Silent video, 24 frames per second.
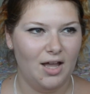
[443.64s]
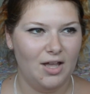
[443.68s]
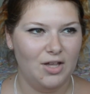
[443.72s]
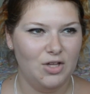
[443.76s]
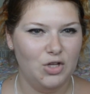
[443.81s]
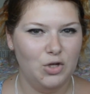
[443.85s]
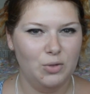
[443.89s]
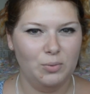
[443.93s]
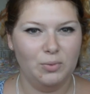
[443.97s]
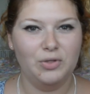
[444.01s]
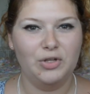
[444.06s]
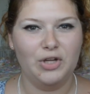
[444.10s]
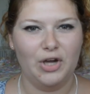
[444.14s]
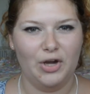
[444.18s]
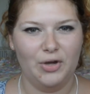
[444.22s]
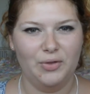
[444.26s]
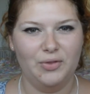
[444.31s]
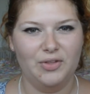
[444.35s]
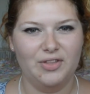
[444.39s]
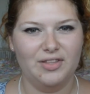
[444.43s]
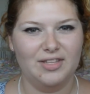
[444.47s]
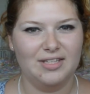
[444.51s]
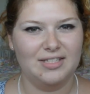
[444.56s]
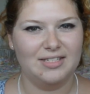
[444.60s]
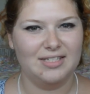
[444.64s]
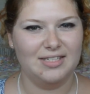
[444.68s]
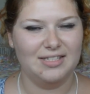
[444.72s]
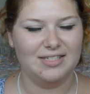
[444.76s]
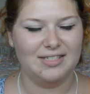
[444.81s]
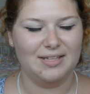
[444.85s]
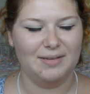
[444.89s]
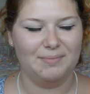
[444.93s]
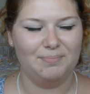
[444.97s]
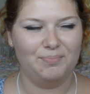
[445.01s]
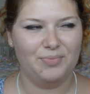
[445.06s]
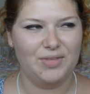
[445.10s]
You will know that
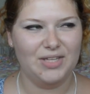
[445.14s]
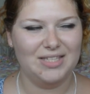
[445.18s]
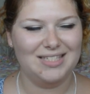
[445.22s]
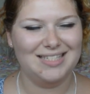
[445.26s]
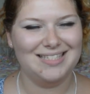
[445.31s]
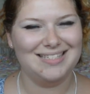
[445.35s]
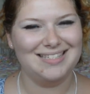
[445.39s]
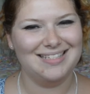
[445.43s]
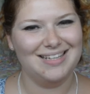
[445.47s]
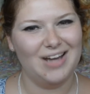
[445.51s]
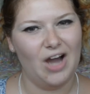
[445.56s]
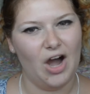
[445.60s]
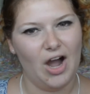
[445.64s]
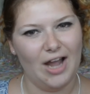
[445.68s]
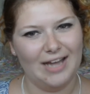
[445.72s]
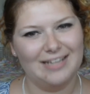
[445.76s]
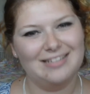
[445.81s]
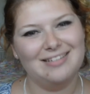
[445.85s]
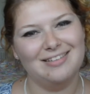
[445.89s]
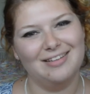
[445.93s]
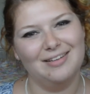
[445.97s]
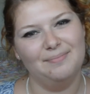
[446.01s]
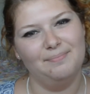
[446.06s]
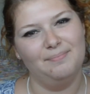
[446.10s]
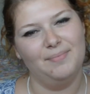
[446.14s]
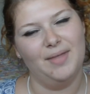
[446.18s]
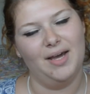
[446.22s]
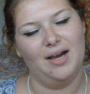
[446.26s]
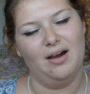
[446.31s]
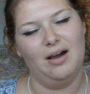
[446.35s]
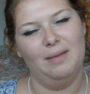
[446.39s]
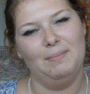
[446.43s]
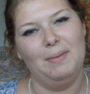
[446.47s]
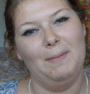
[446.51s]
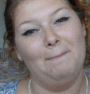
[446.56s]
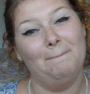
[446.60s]
this is an item that
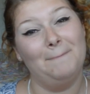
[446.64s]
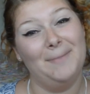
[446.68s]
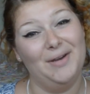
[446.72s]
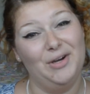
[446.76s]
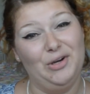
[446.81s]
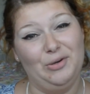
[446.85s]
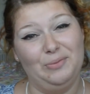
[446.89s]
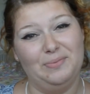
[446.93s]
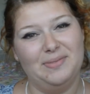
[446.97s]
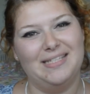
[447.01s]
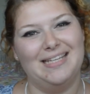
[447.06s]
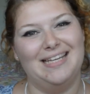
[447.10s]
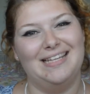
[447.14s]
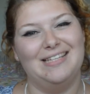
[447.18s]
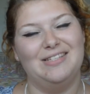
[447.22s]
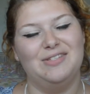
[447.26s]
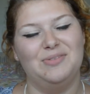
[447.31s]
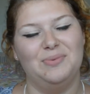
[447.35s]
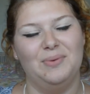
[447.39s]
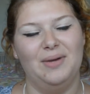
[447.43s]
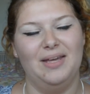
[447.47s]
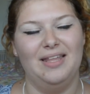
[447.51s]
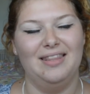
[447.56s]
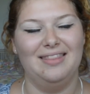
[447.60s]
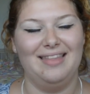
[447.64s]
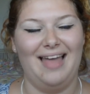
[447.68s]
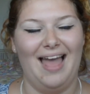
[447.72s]
I'm a bit obsessed with,